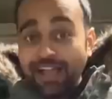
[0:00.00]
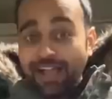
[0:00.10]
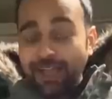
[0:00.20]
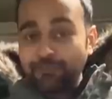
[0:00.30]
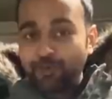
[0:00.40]

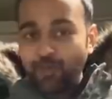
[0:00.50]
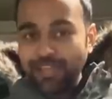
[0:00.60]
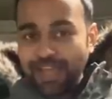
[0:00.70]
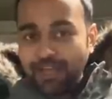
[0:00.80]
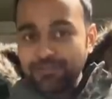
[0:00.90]
I'm
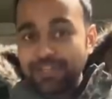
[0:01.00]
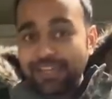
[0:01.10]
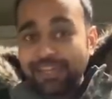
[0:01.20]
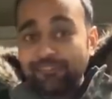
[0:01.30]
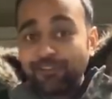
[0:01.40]
going out
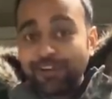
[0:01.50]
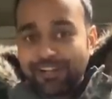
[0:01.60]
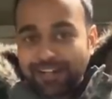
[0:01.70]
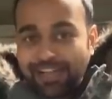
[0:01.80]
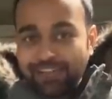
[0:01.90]
for a
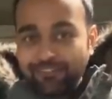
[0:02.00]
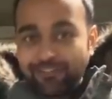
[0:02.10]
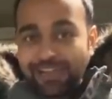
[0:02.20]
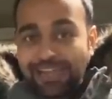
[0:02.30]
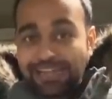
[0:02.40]
drive
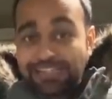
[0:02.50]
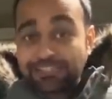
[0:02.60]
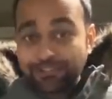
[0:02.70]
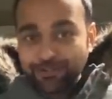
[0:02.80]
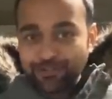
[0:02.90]
in a
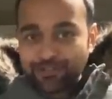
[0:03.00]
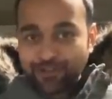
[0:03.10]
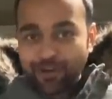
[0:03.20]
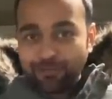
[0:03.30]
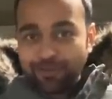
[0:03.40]

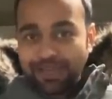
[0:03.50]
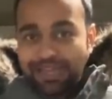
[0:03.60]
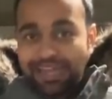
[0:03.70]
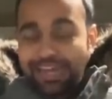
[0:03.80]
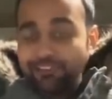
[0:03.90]
snowstorm.
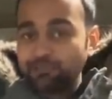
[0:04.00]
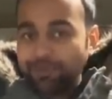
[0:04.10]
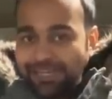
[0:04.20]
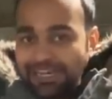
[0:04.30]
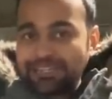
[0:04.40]
It is
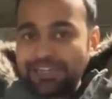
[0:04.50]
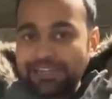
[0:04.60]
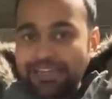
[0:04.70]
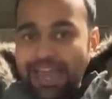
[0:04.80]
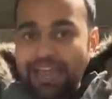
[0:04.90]
predicted
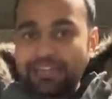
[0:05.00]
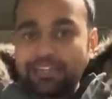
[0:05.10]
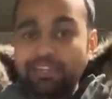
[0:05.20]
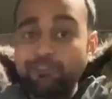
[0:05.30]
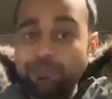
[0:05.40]

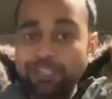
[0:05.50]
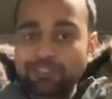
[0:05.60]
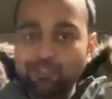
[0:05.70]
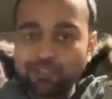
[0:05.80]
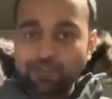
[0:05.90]
that there will be a
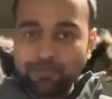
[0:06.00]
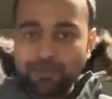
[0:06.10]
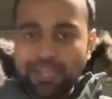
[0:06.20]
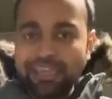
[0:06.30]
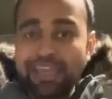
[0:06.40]
snowstorm
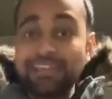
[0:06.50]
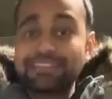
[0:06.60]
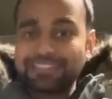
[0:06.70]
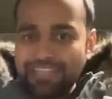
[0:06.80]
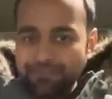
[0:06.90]
today, and it
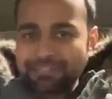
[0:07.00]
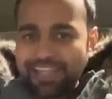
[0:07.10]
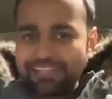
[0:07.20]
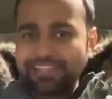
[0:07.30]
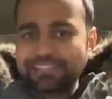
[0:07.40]
seems
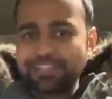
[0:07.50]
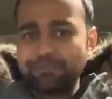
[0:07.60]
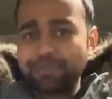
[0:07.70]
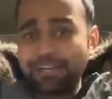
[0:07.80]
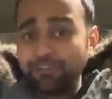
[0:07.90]
like there's
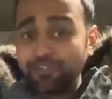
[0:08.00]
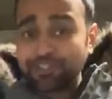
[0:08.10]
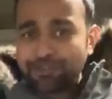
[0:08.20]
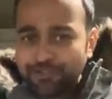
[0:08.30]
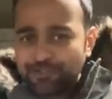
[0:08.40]
some kind of a
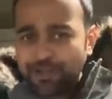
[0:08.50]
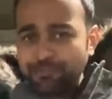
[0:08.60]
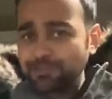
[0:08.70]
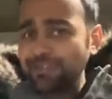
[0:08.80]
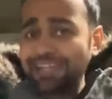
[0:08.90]

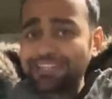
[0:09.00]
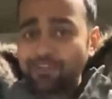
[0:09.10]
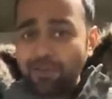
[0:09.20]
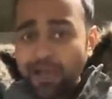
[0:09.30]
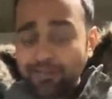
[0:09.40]
snowstorm. So let's
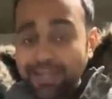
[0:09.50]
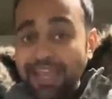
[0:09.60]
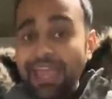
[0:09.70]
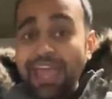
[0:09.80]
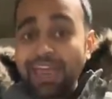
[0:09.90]
go out
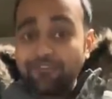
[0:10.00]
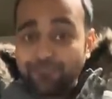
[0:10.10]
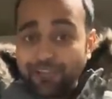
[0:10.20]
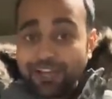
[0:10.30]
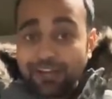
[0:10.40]
and
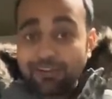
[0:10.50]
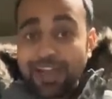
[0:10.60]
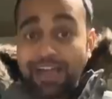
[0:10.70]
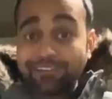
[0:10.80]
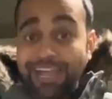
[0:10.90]
figure out
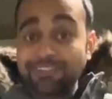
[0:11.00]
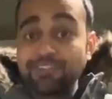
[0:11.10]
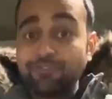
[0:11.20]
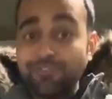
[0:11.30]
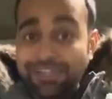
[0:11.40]
how it
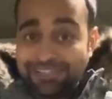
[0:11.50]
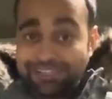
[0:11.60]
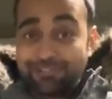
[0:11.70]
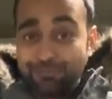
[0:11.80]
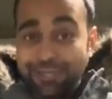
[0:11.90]
actually
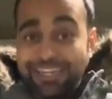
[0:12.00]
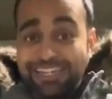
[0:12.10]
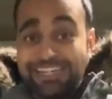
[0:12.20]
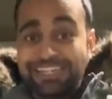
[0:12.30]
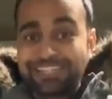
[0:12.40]
feels to be
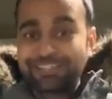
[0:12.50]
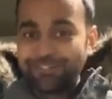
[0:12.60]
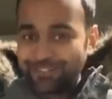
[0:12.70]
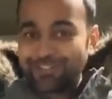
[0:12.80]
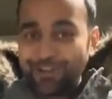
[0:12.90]
in a
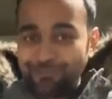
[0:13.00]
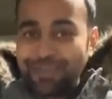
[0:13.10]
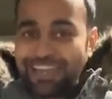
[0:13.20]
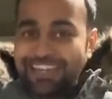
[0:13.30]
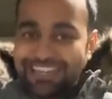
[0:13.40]
snowstorm
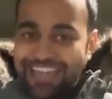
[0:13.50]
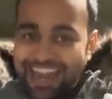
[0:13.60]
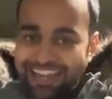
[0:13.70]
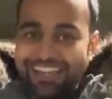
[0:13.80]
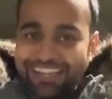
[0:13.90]
in
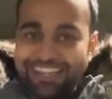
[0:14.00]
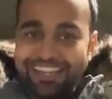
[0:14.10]
Canada.